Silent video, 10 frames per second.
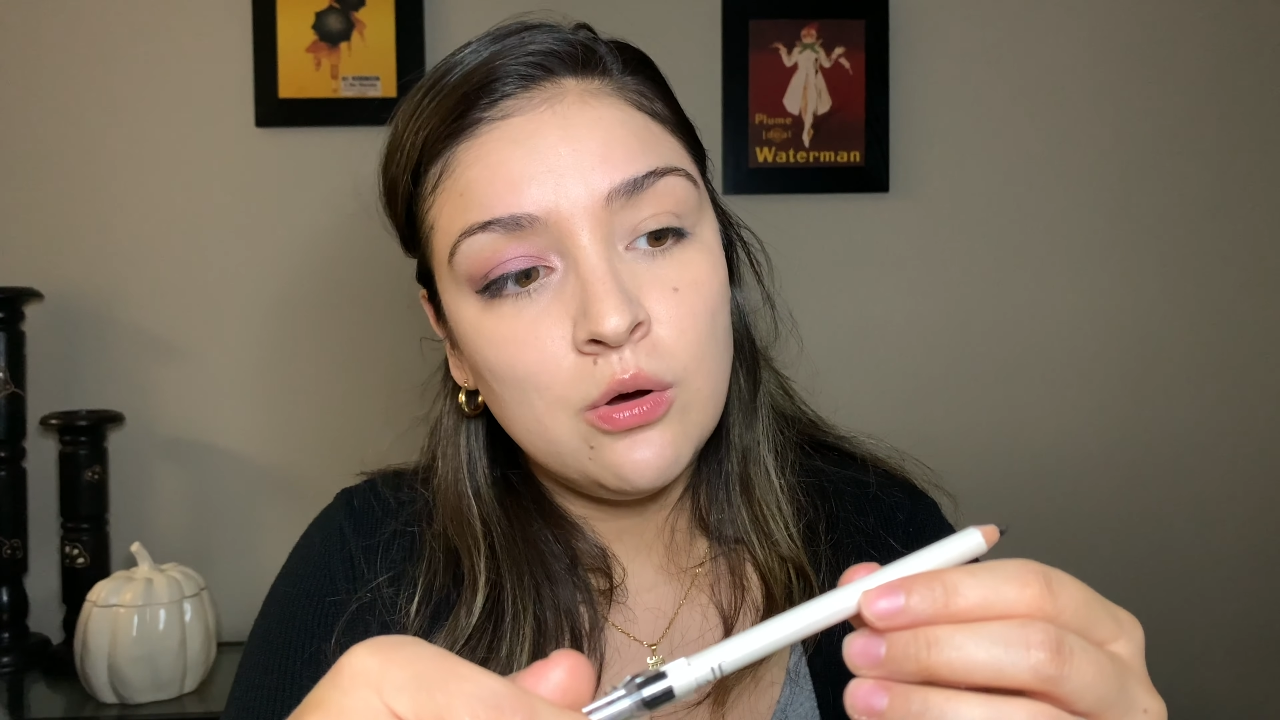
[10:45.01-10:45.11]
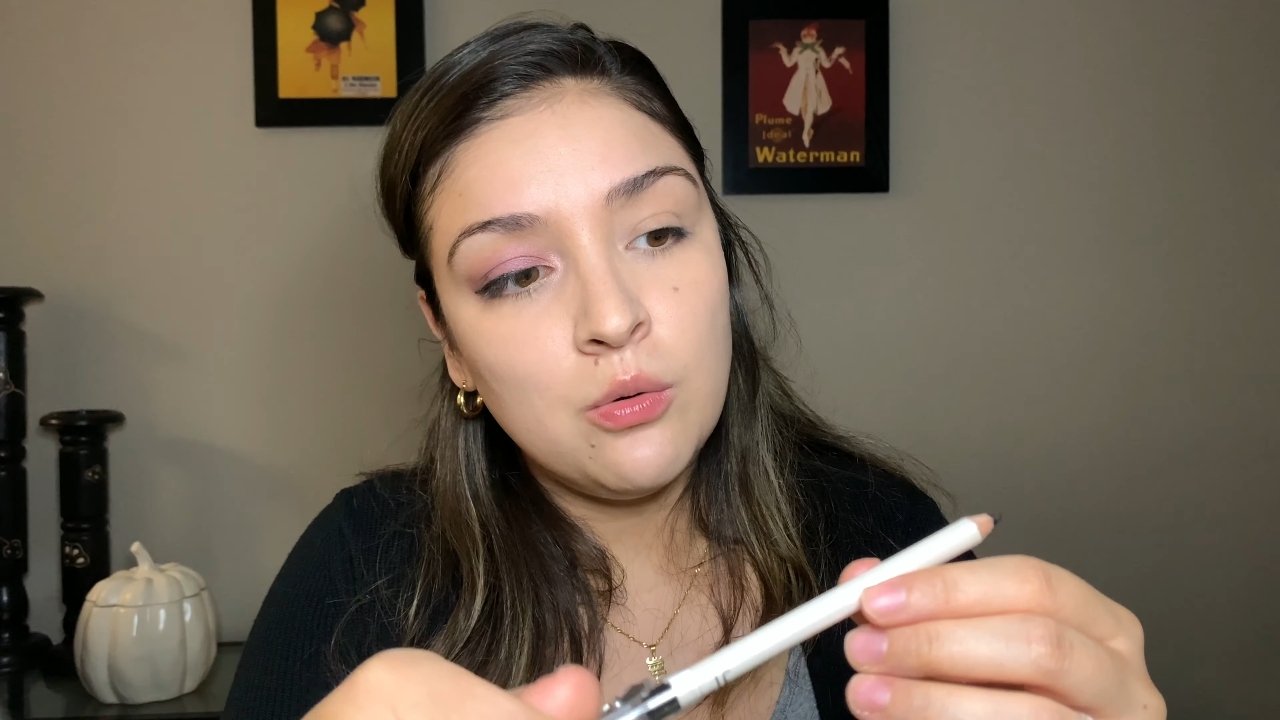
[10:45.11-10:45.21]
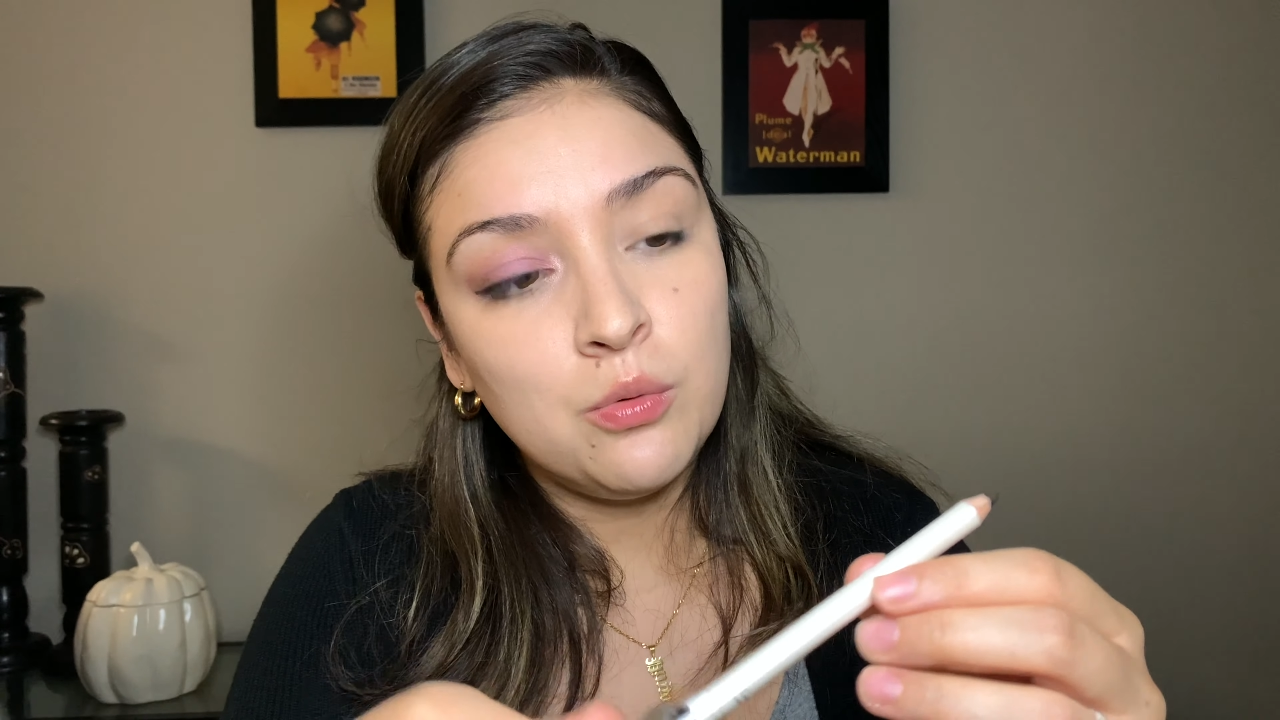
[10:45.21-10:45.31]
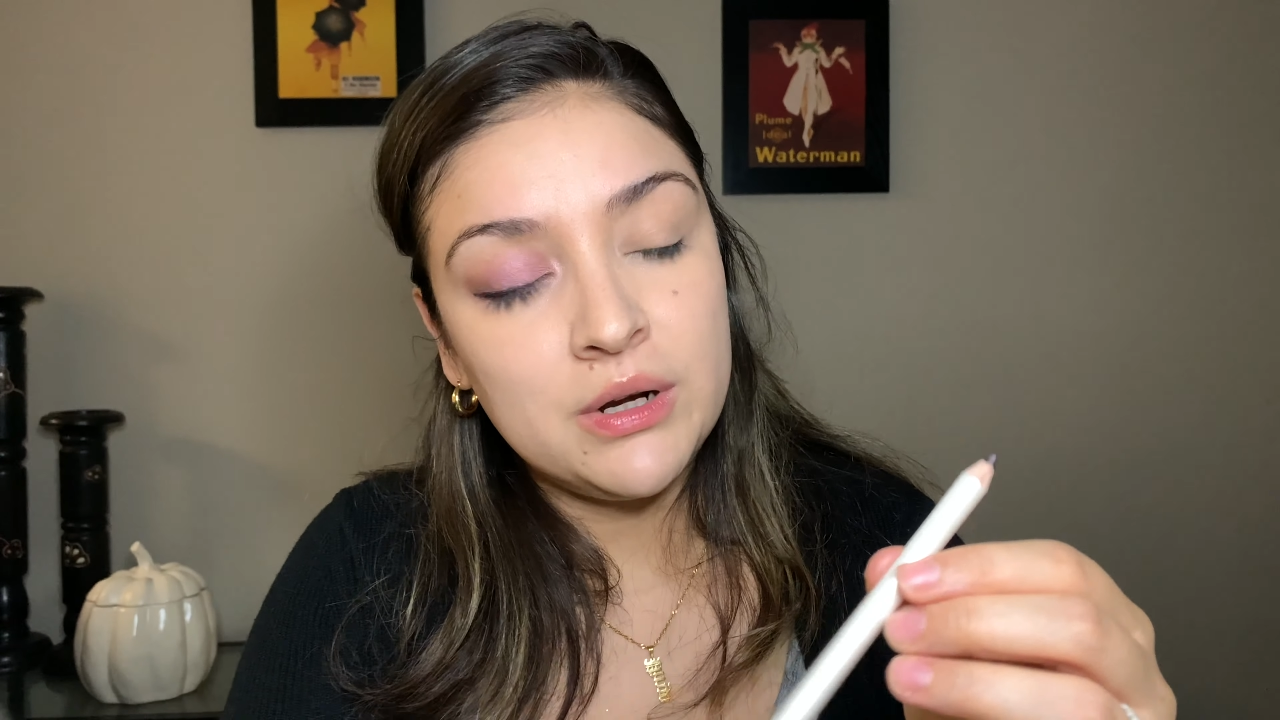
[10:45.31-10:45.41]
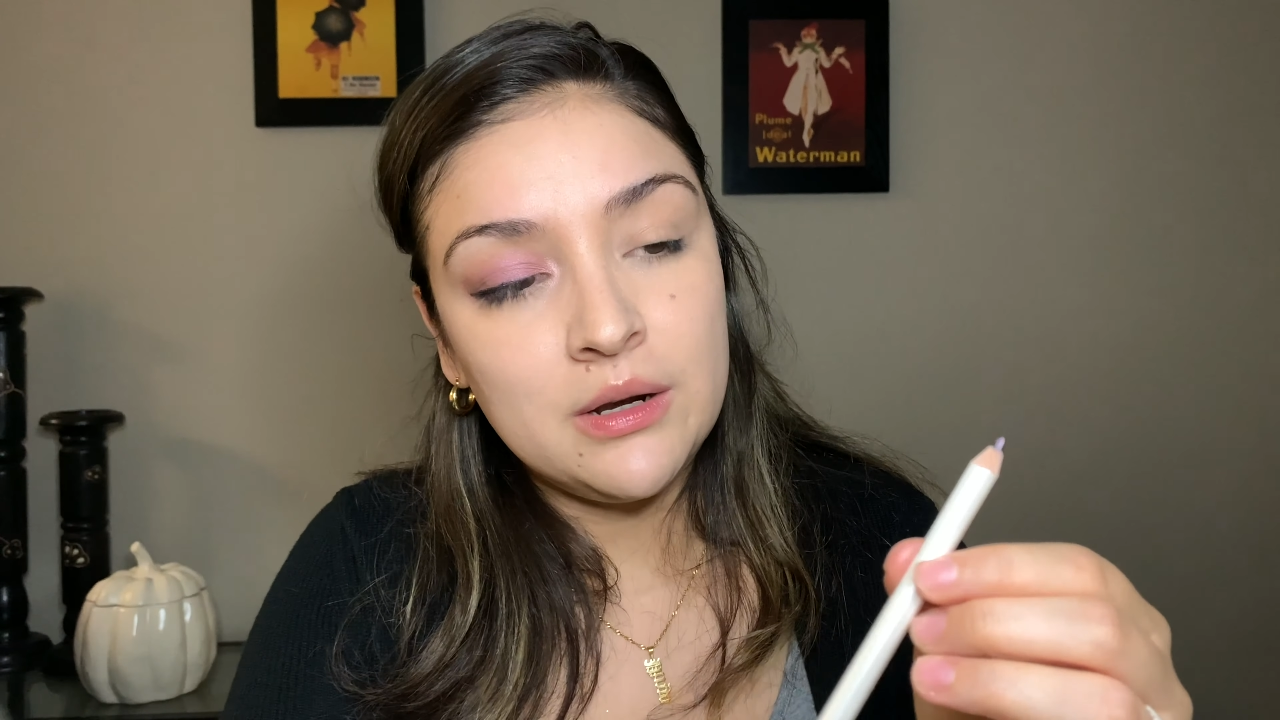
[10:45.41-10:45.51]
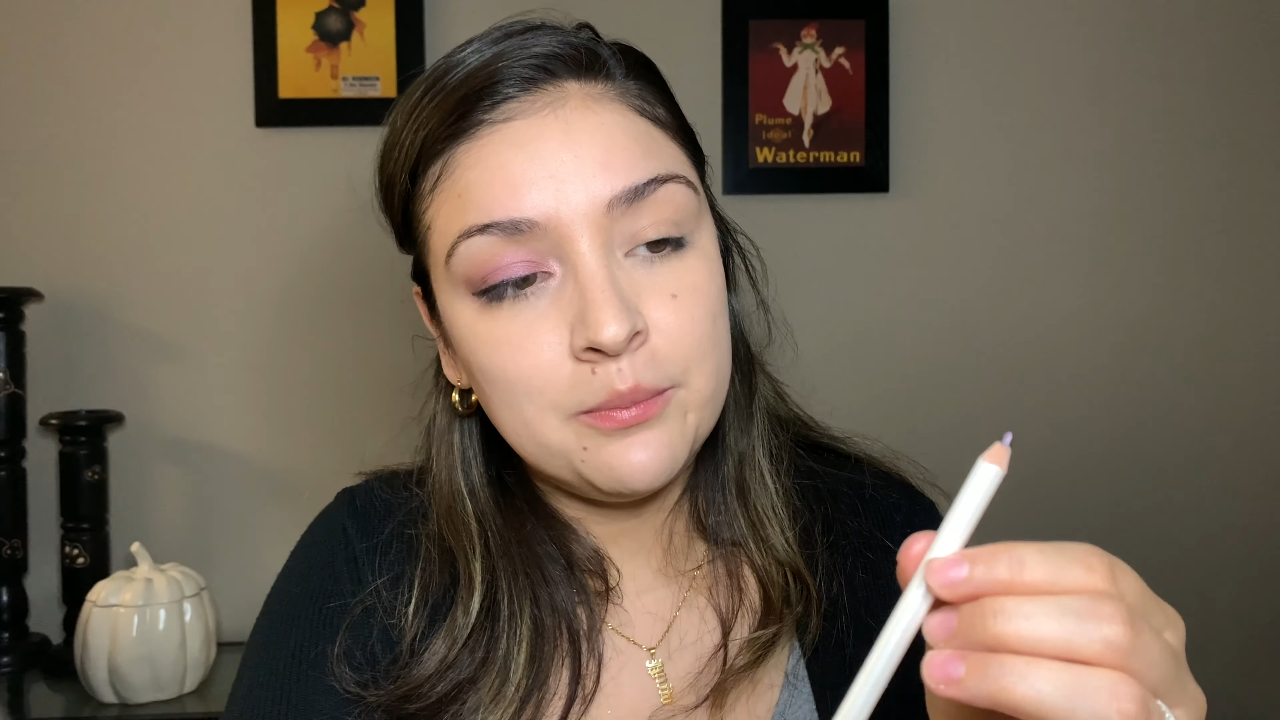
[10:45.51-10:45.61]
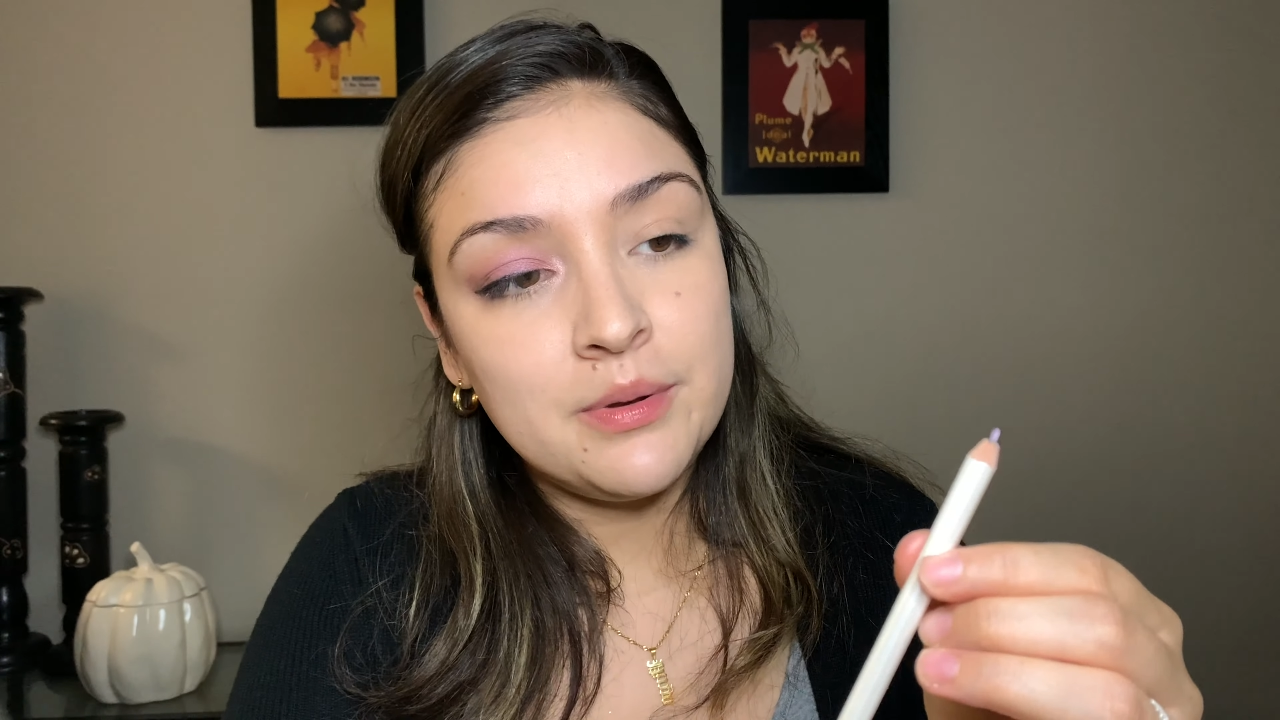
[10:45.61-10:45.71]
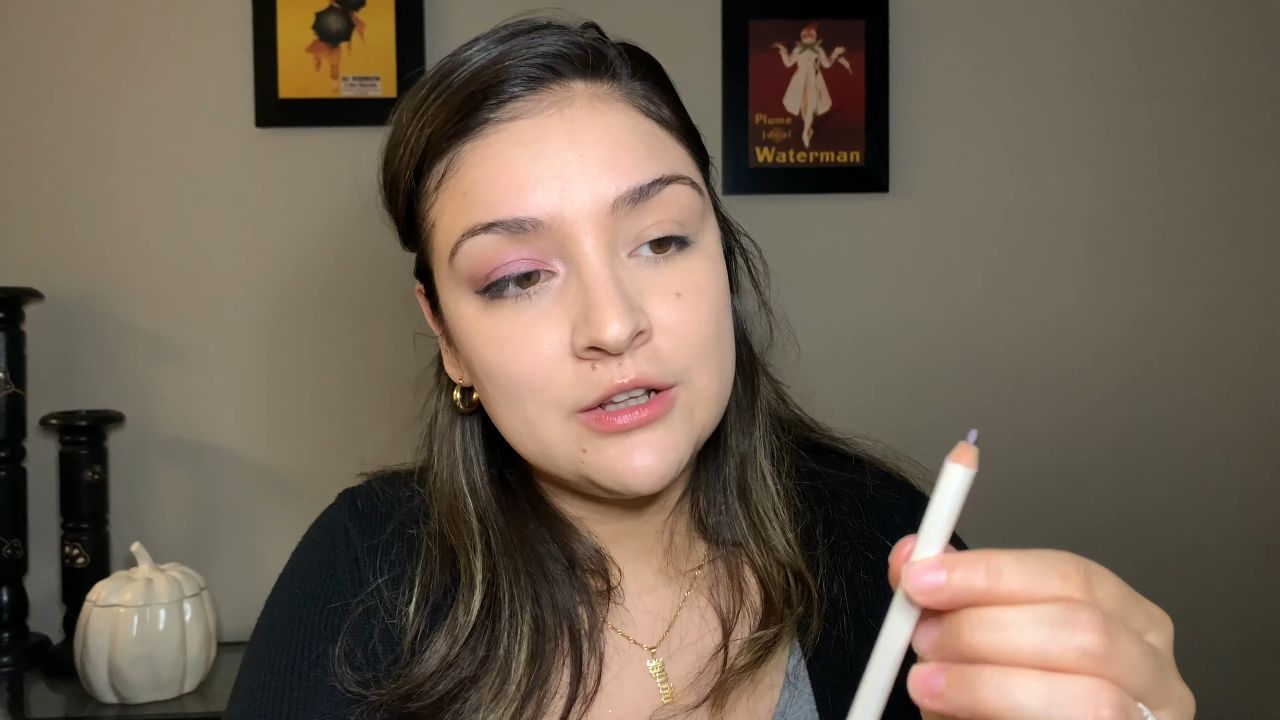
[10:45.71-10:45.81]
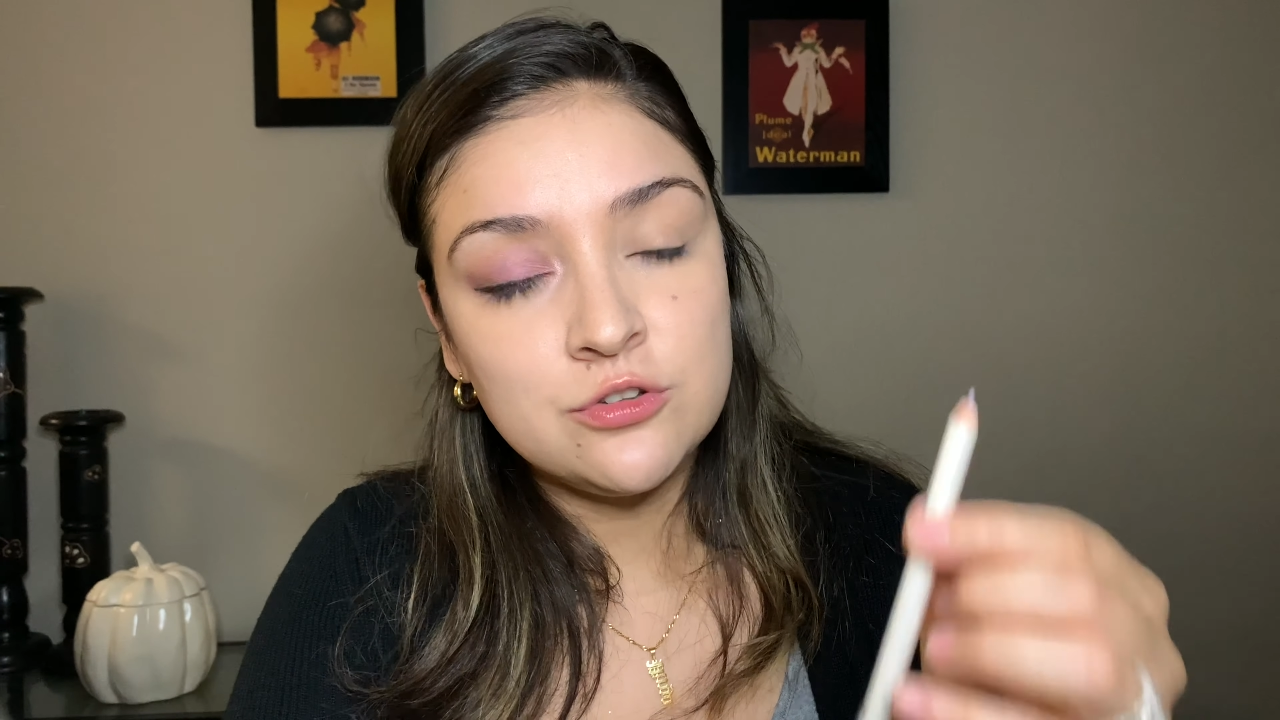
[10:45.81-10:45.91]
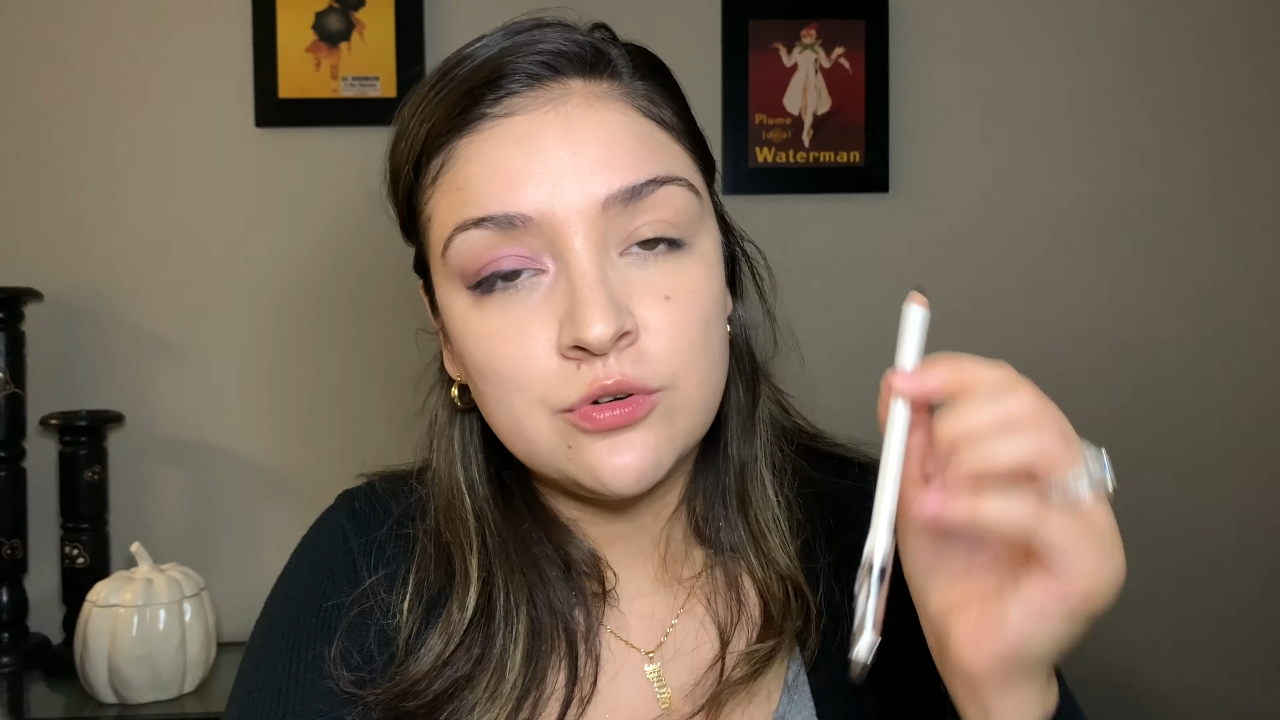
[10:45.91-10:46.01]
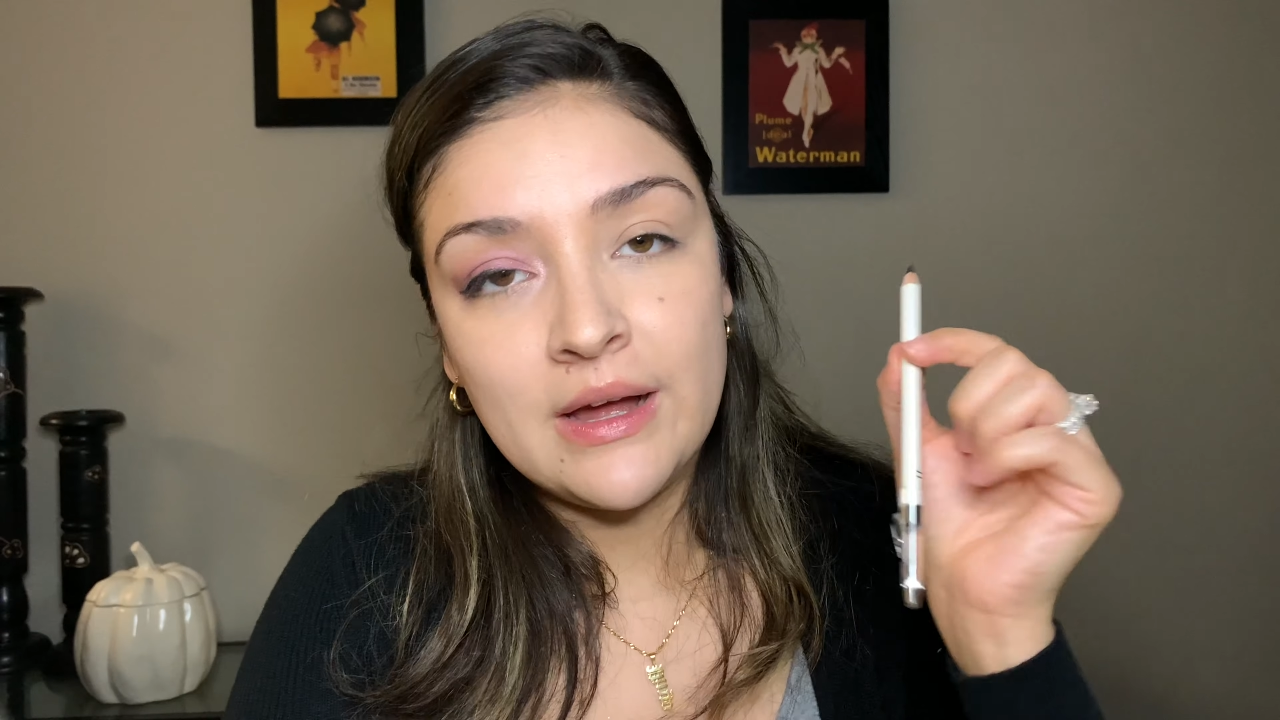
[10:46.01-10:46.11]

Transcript: wooden pencil,